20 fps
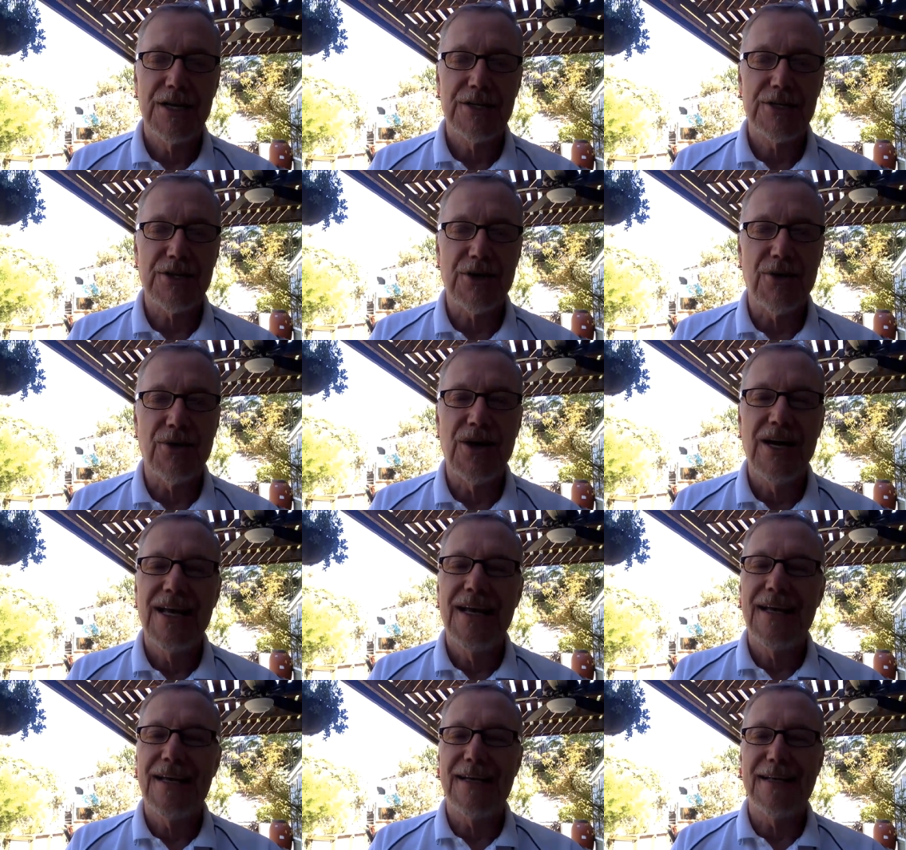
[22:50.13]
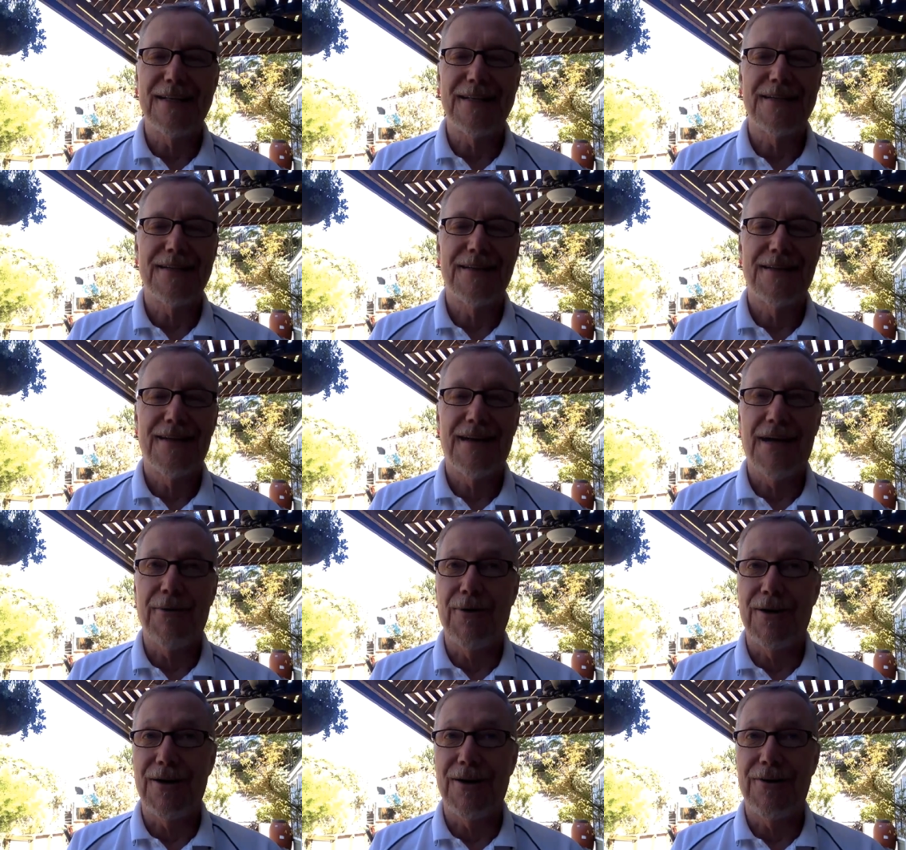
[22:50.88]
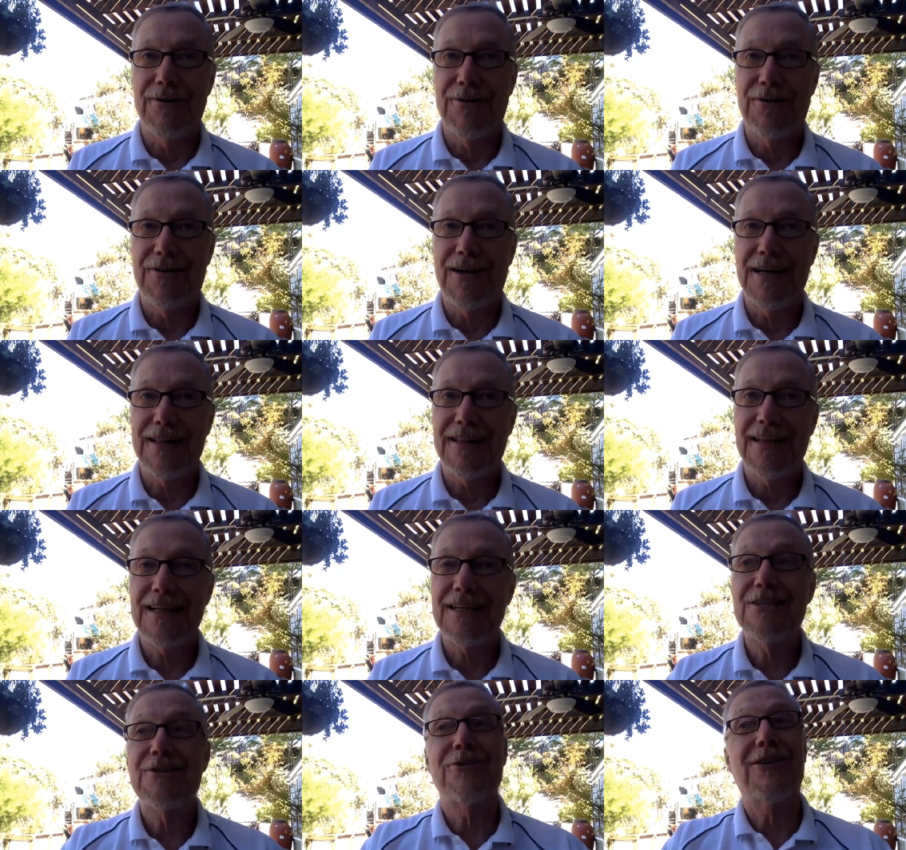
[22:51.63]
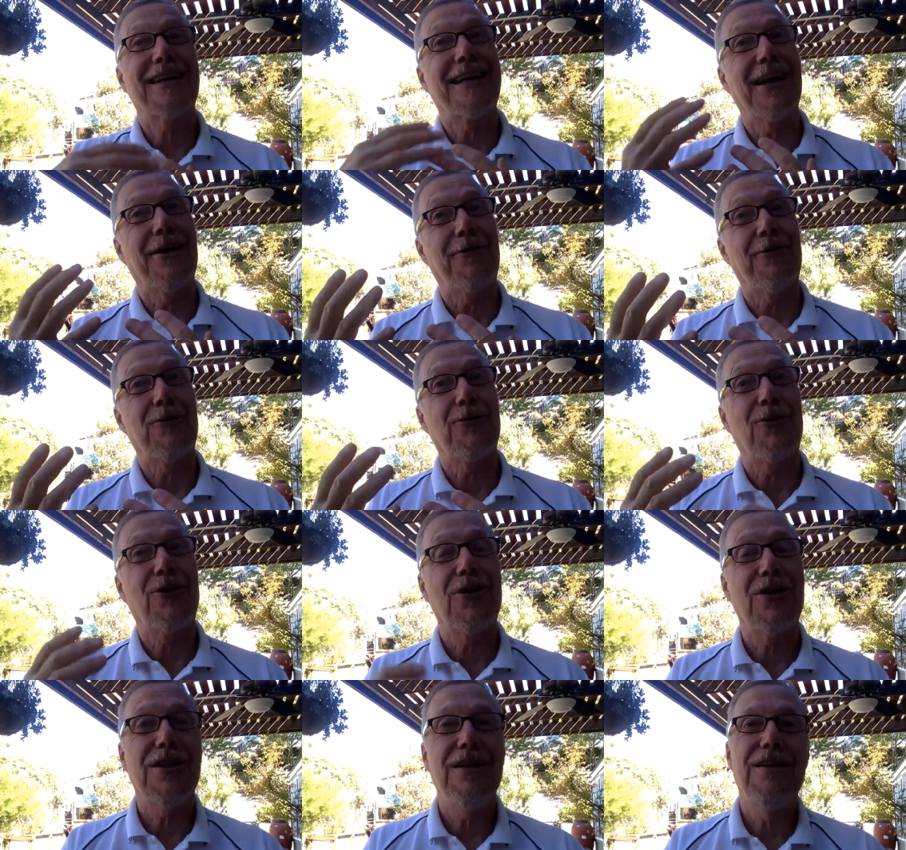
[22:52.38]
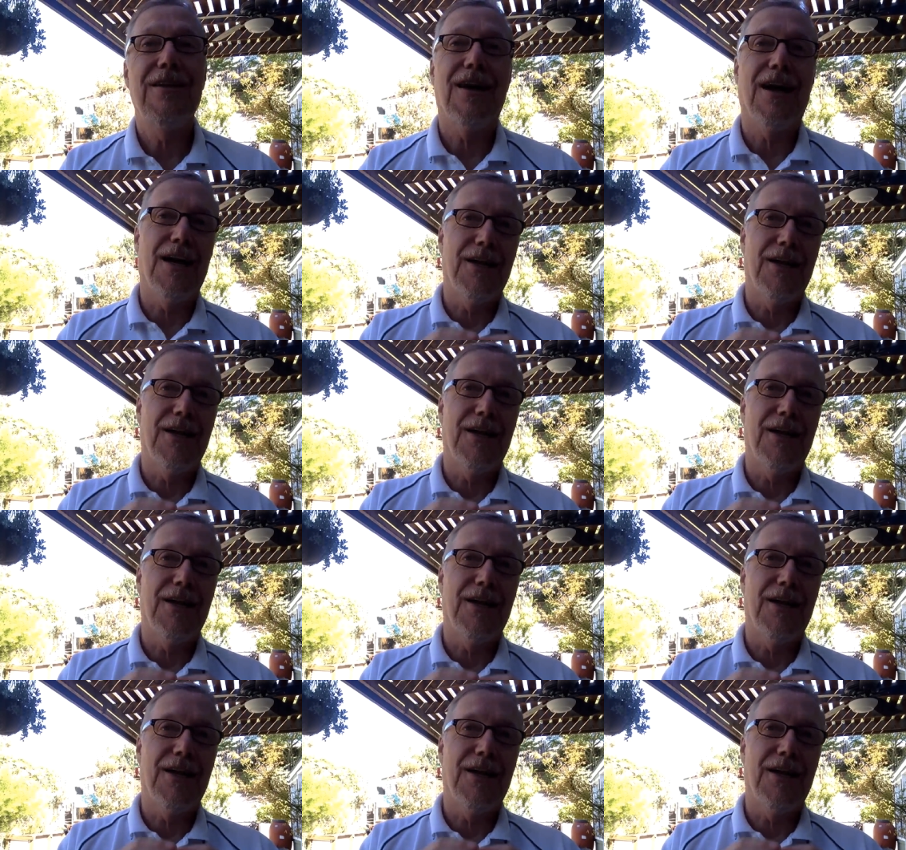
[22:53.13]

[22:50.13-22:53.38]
So it's I want to do the right thing so I get rewarded.